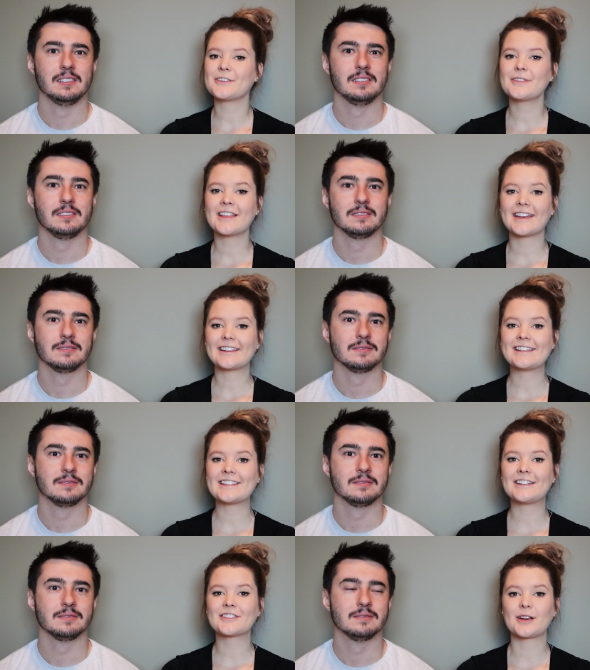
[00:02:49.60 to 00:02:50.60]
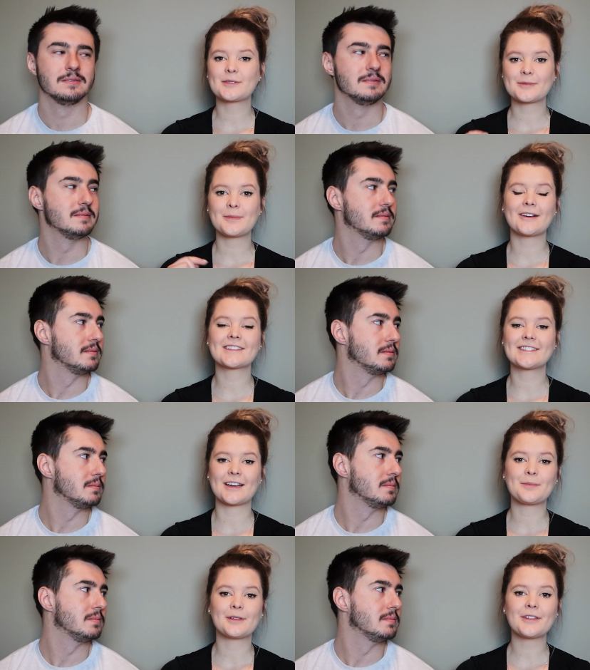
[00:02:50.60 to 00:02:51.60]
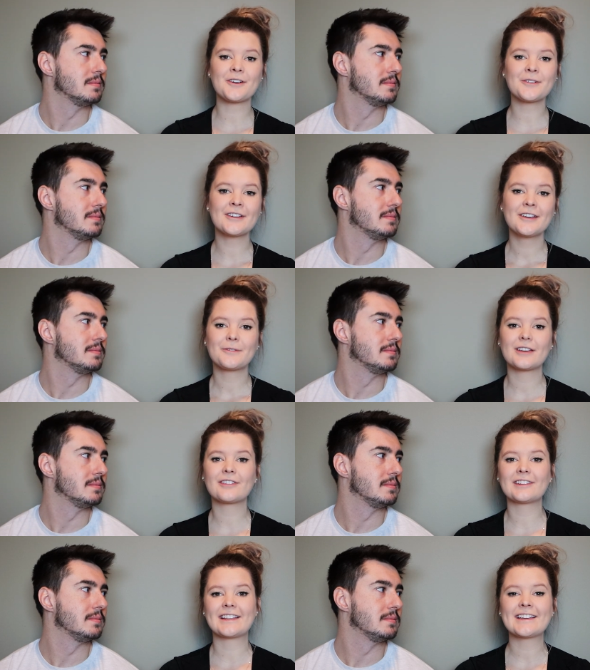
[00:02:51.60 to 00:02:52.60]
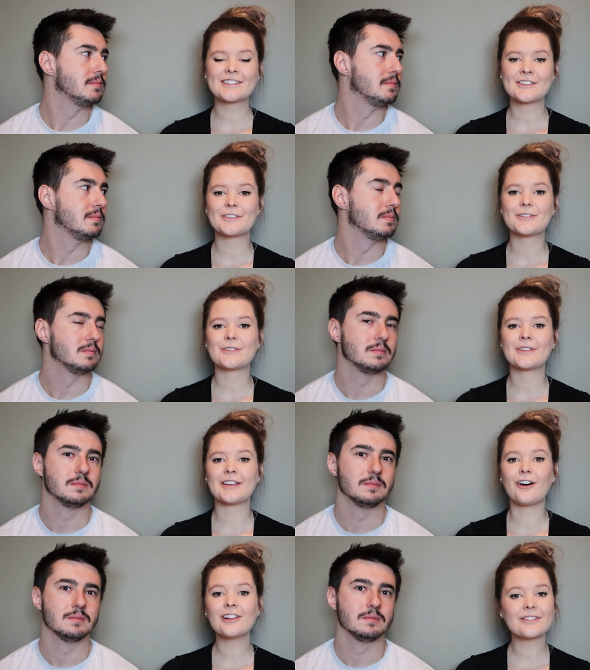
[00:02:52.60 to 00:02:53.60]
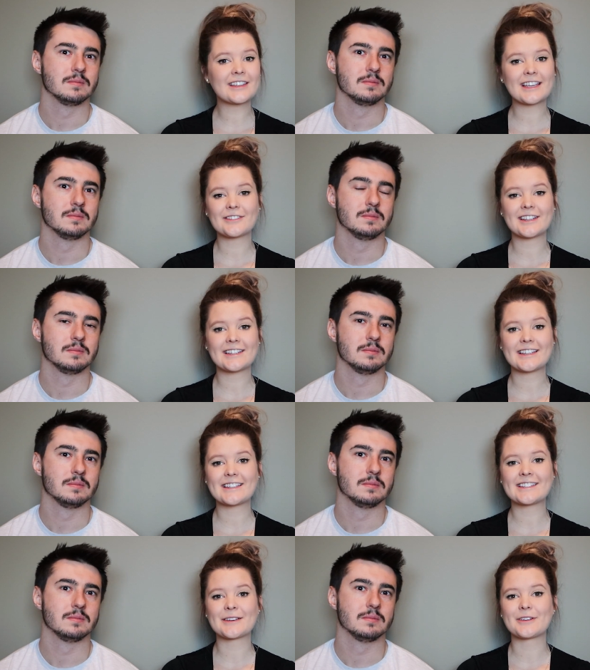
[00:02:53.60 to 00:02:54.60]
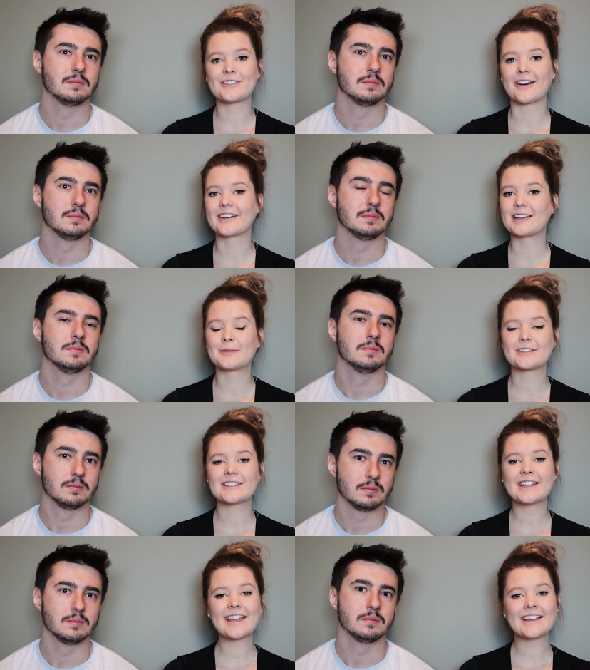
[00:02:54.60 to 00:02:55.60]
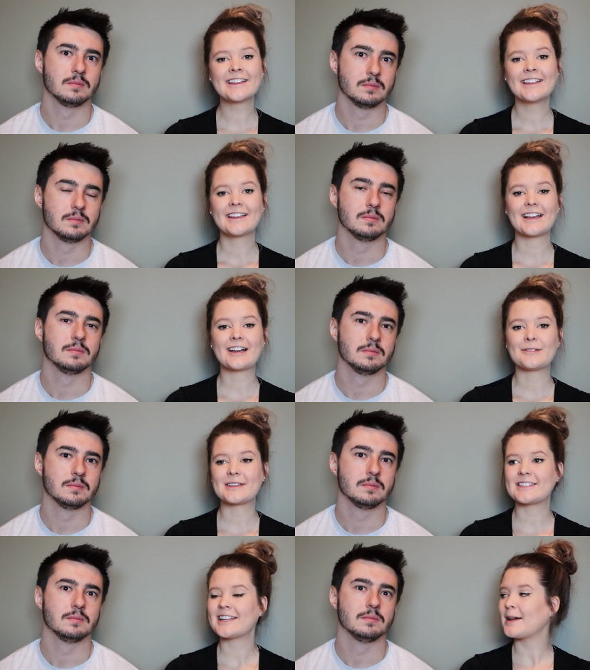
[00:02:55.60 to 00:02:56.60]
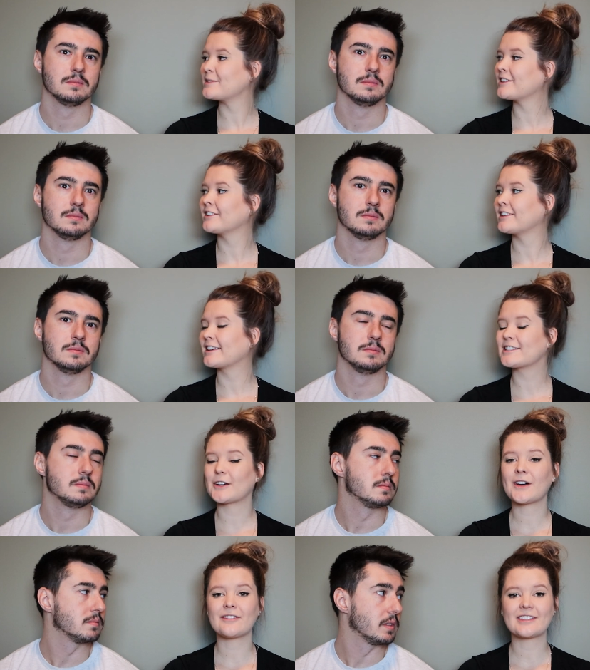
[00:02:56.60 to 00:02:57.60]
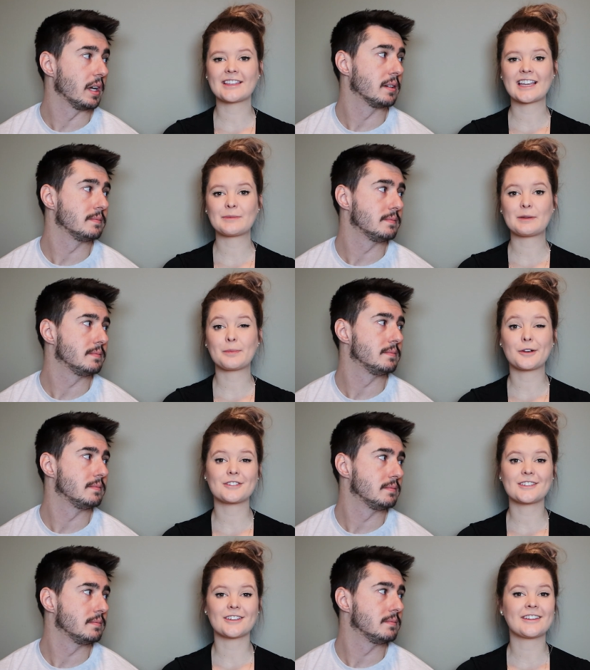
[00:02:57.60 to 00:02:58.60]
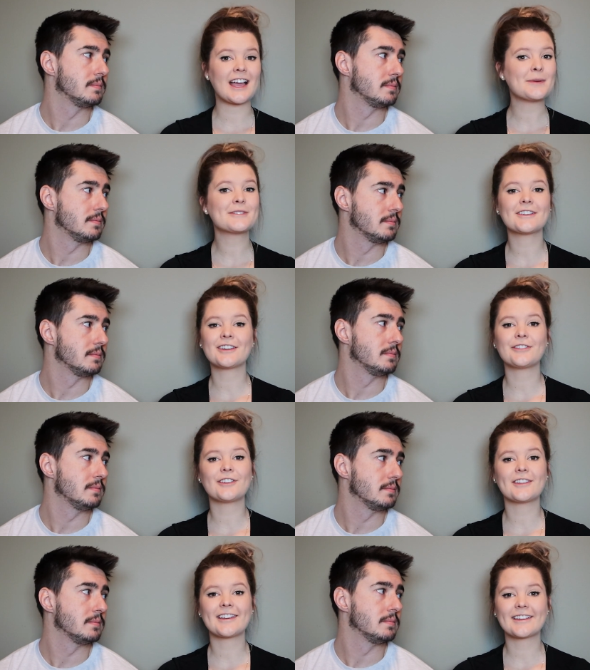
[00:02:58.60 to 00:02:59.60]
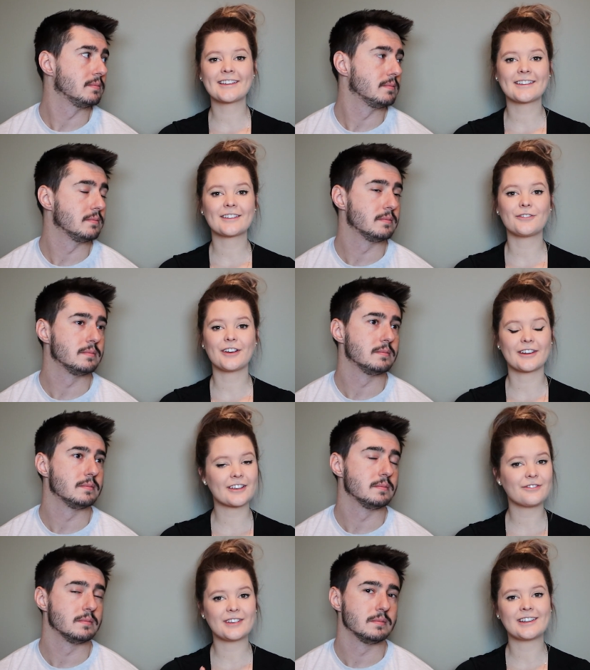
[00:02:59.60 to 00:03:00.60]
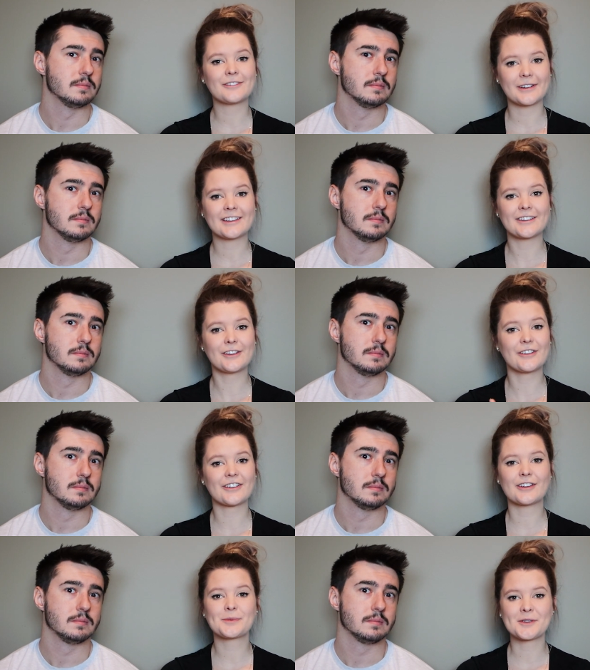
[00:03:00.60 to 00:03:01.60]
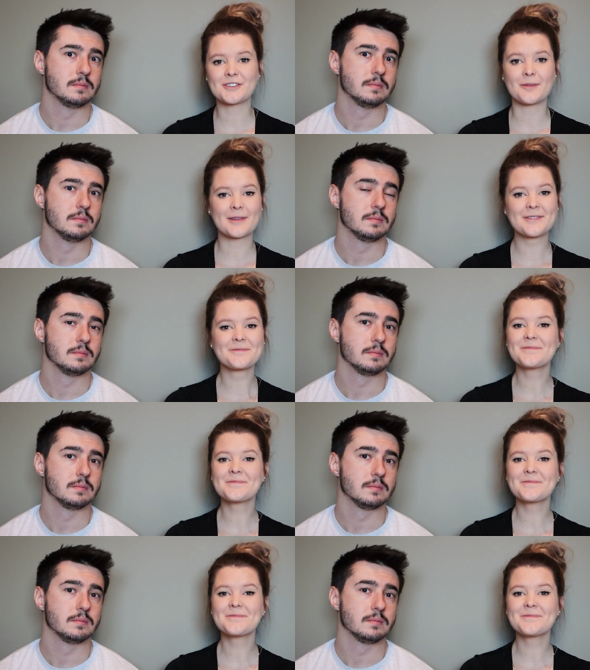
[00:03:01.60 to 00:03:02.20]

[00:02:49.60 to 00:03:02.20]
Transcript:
Speaker 1: too that in the description box down below we have a link to all of the gift ideas that we're talking about today. Um, it's an Amazon link so everything yeah. can be purchased on Amazon if you like. Very convenient way to do your Christmas shopping.